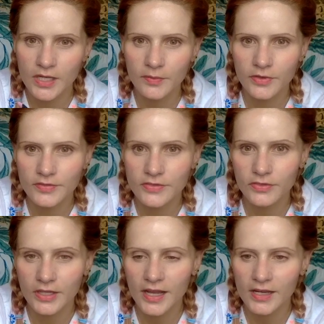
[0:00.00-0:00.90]
a number of
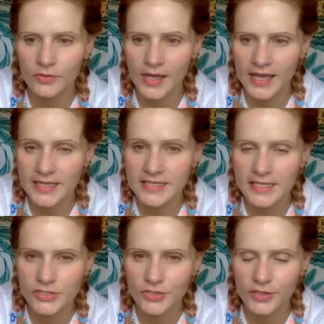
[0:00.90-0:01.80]
different colourways, and they
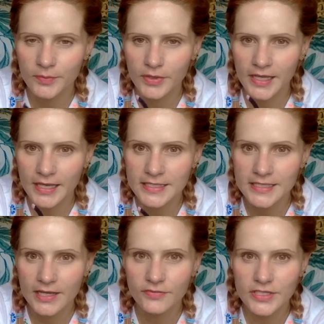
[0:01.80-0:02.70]
do a number, like I
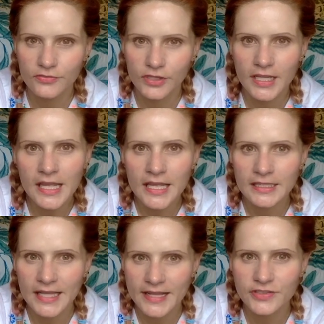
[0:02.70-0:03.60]
said, of different
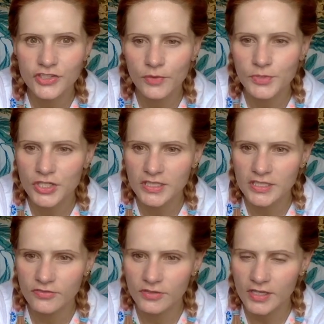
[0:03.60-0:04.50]
lens option,
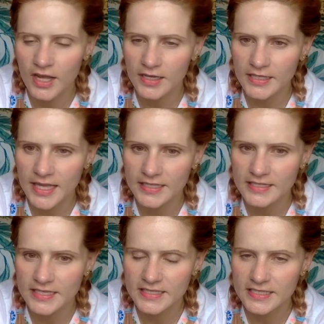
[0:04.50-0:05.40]
different coloured
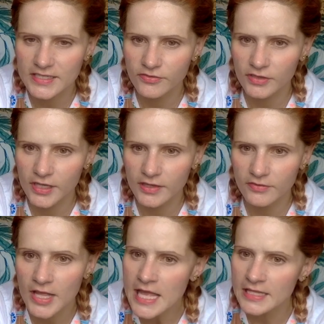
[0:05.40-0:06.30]
lenses, and different kind of
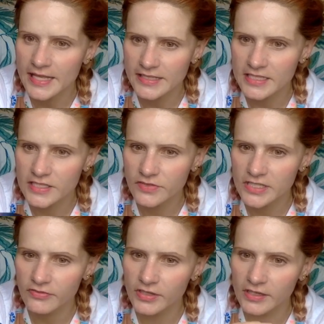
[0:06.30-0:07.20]
lenses for
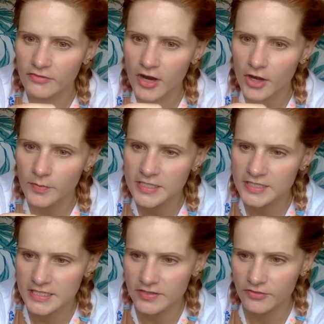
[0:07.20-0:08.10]
different environments
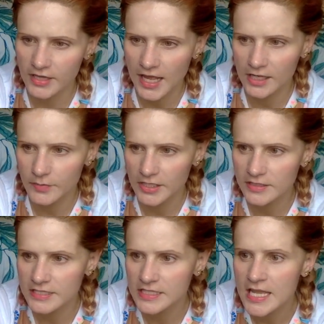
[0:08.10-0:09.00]
and different
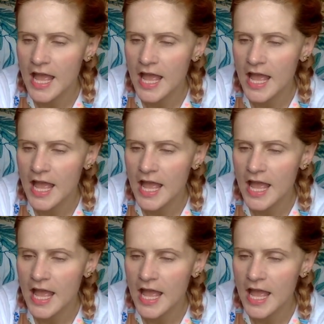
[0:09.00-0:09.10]
elements.